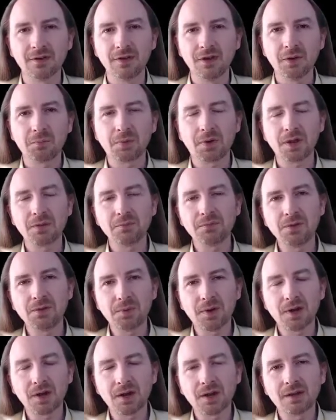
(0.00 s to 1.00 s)
but I'm
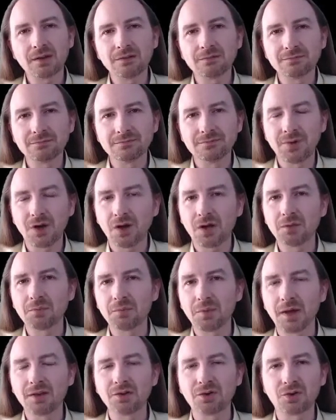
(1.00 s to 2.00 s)
debugging it on
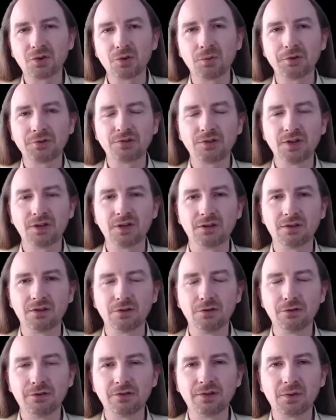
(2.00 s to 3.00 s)
my local machine
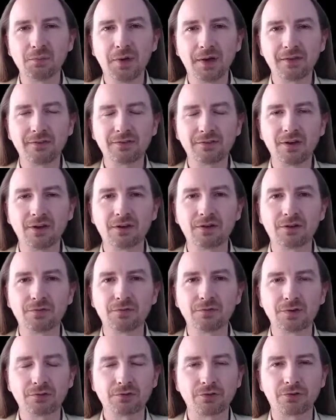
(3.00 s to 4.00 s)
using my standard
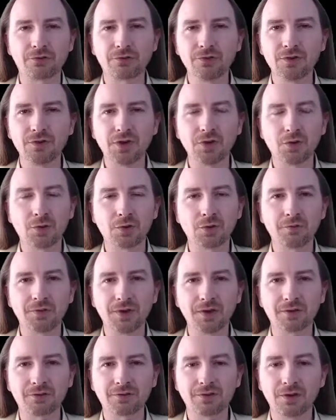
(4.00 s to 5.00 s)
Visual Studio or
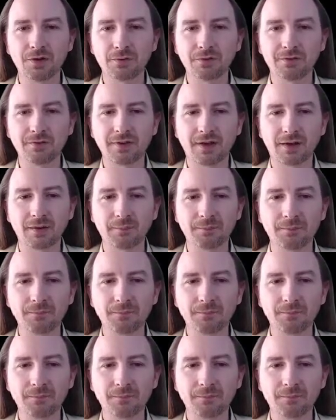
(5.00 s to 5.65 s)
VS Code setup.